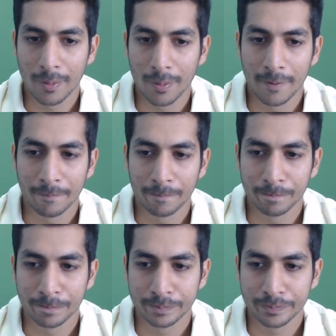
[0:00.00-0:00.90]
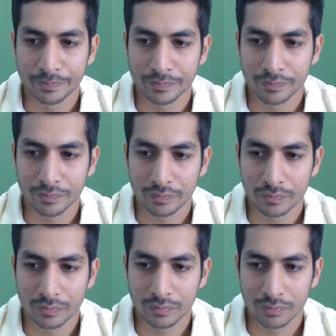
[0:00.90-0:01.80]

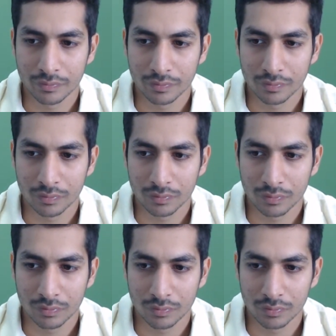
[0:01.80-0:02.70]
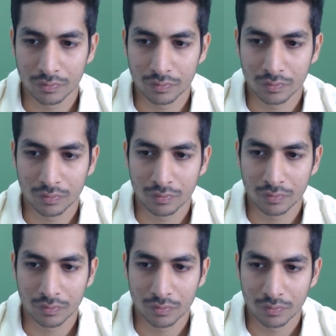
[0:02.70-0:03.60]
[no speech]